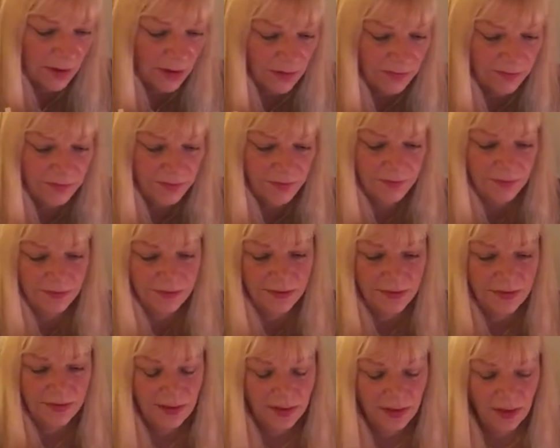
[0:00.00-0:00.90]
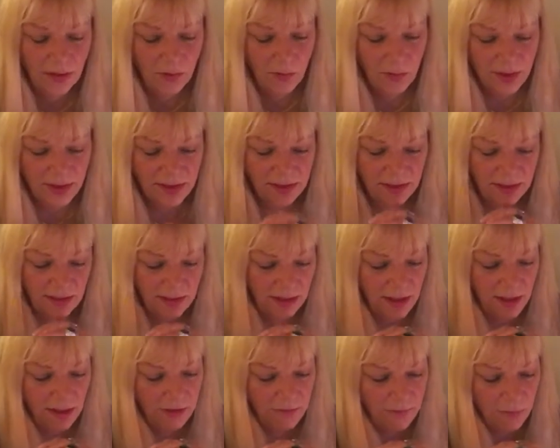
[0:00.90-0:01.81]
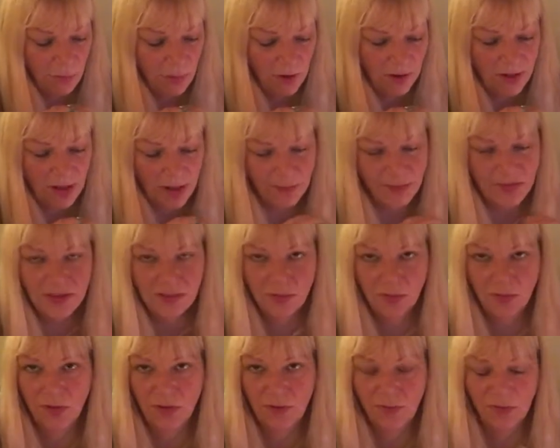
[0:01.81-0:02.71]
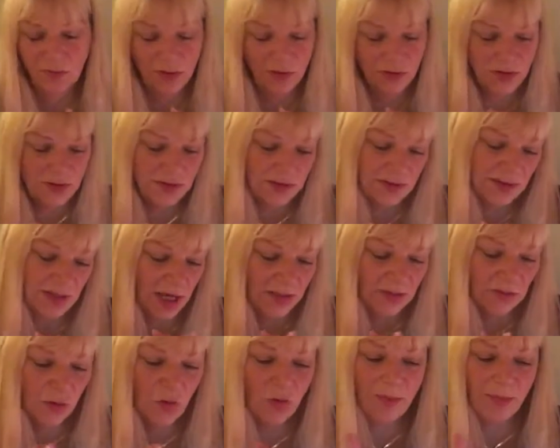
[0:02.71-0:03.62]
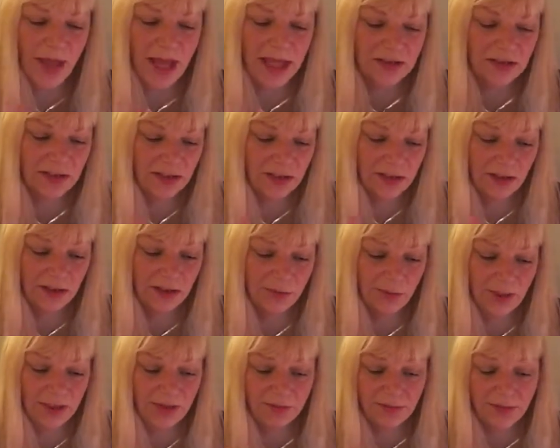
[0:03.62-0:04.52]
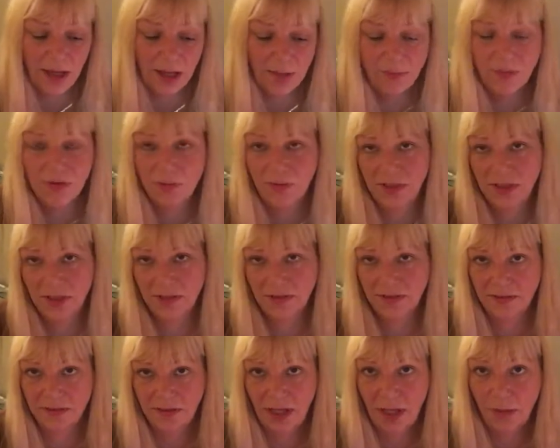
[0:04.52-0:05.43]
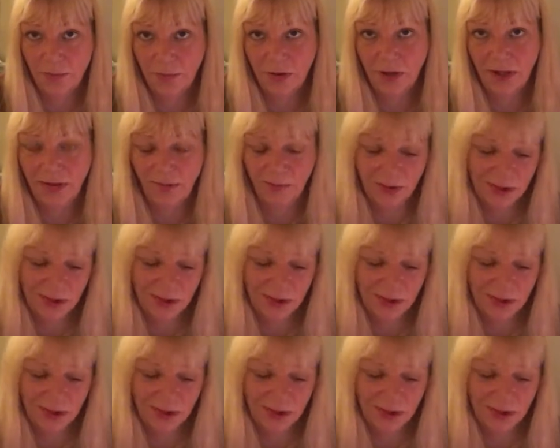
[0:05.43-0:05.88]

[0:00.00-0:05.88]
off with the Four of Cups in reverse, kind of going back to the Three of Cups, which is upright,